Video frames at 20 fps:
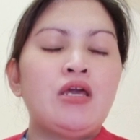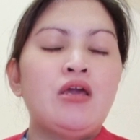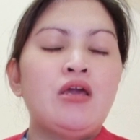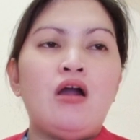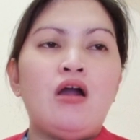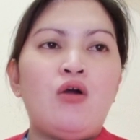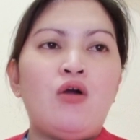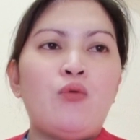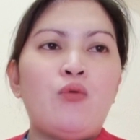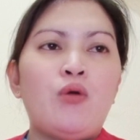
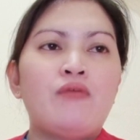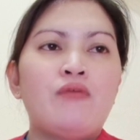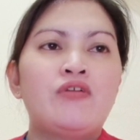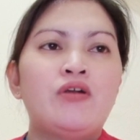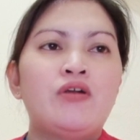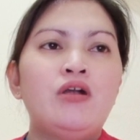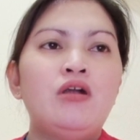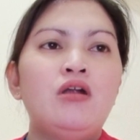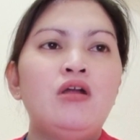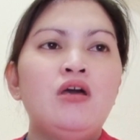
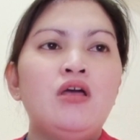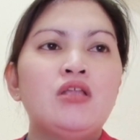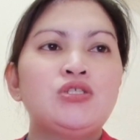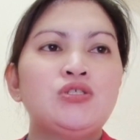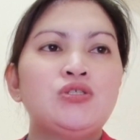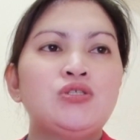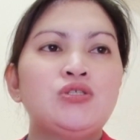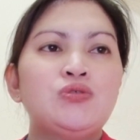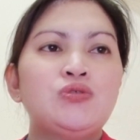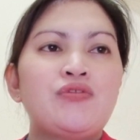However,
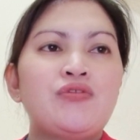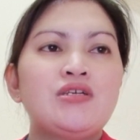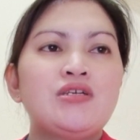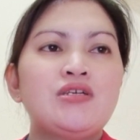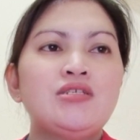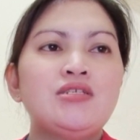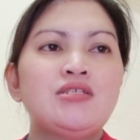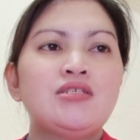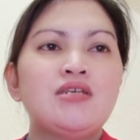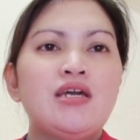to do
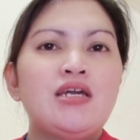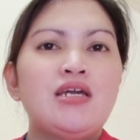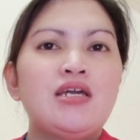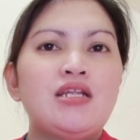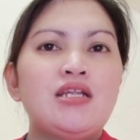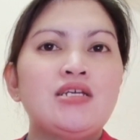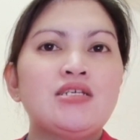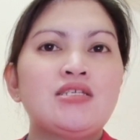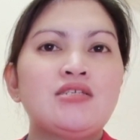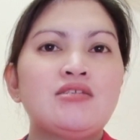this, it
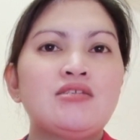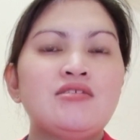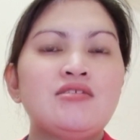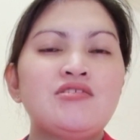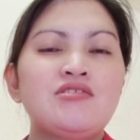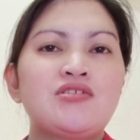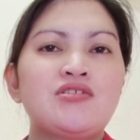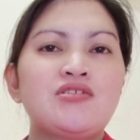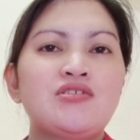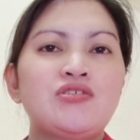is
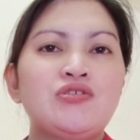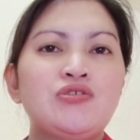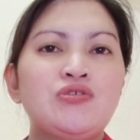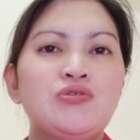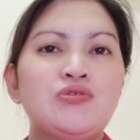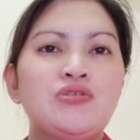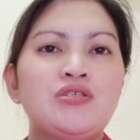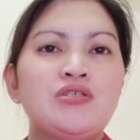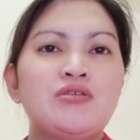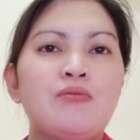necessary to
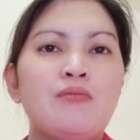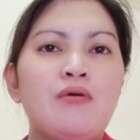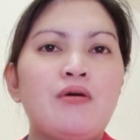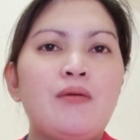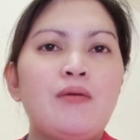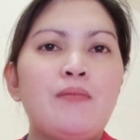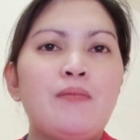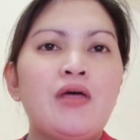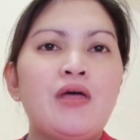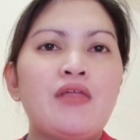use
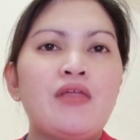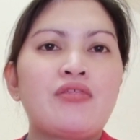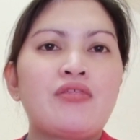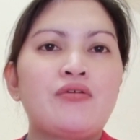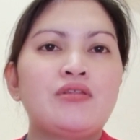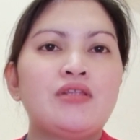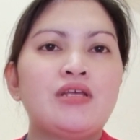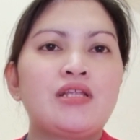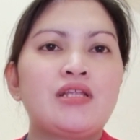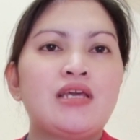a
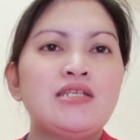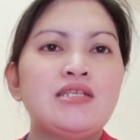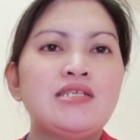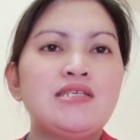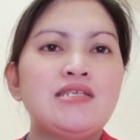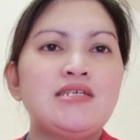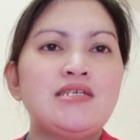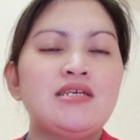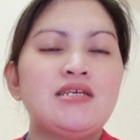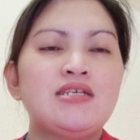method that can
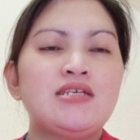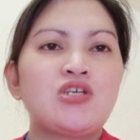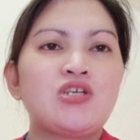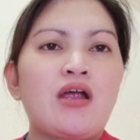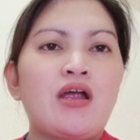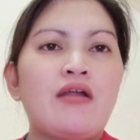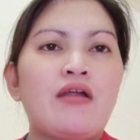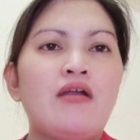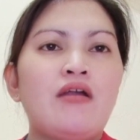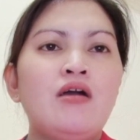see the
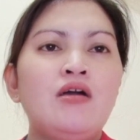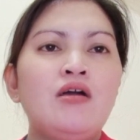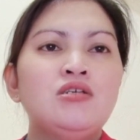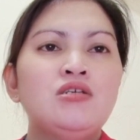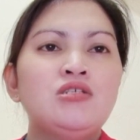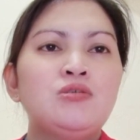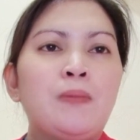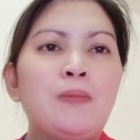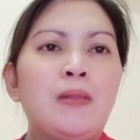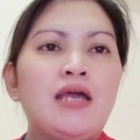entire
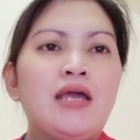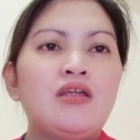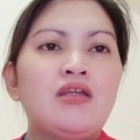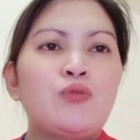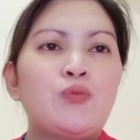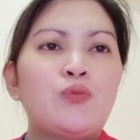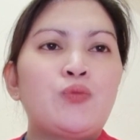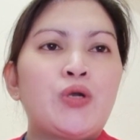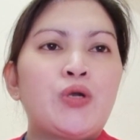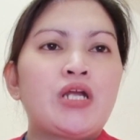supply
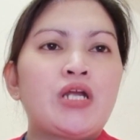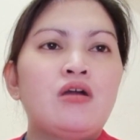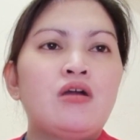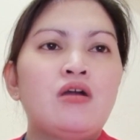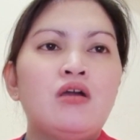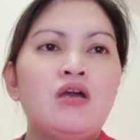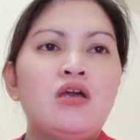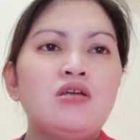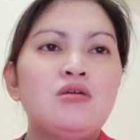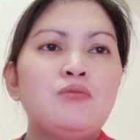network.
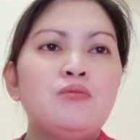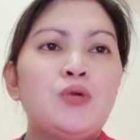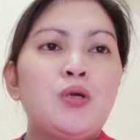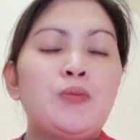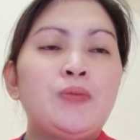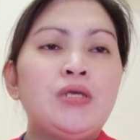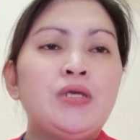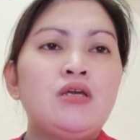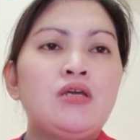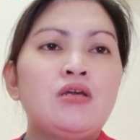
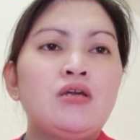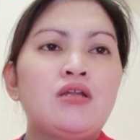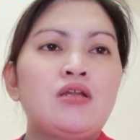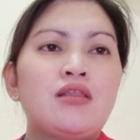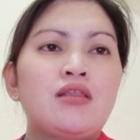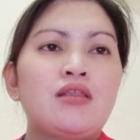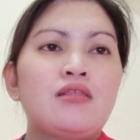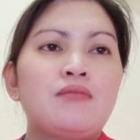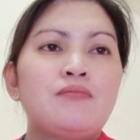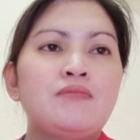MRP
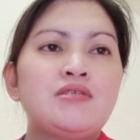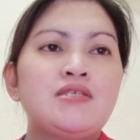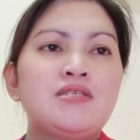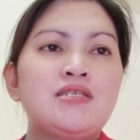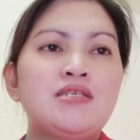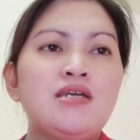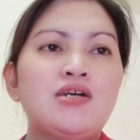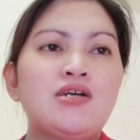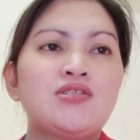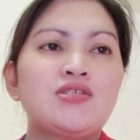cannot
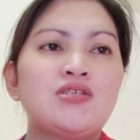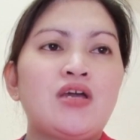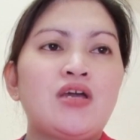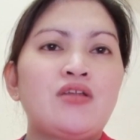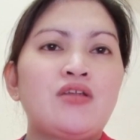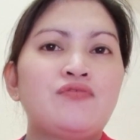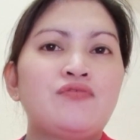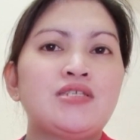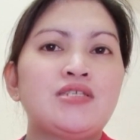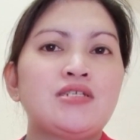see outside
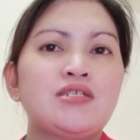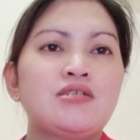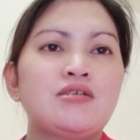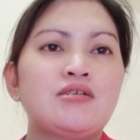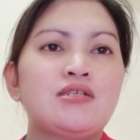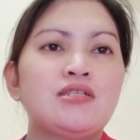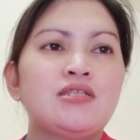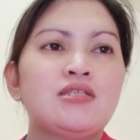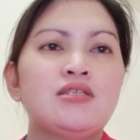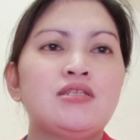of a
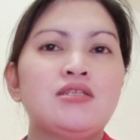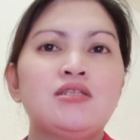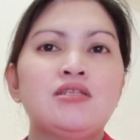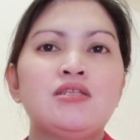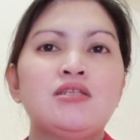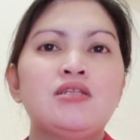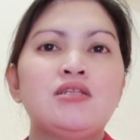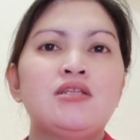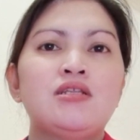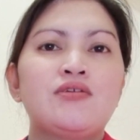single
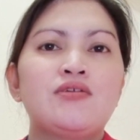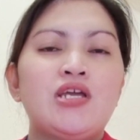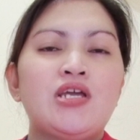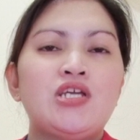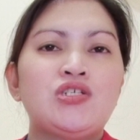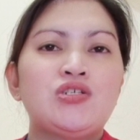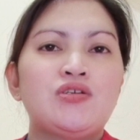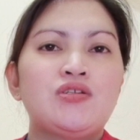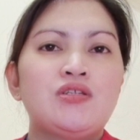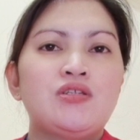
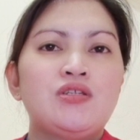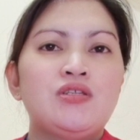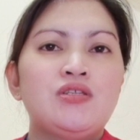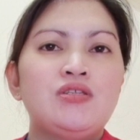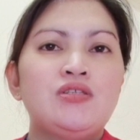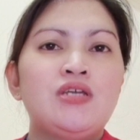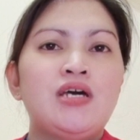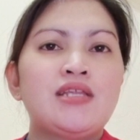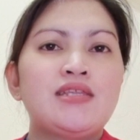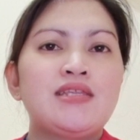location.
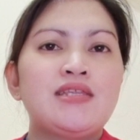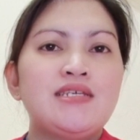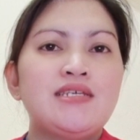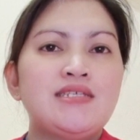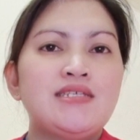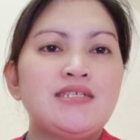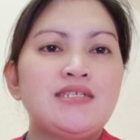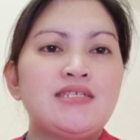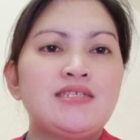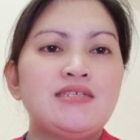That is
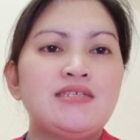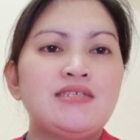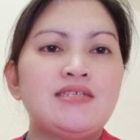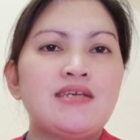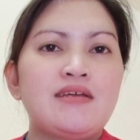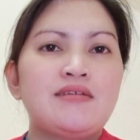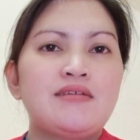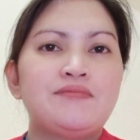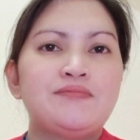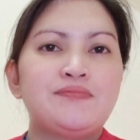its
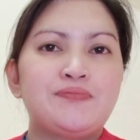design.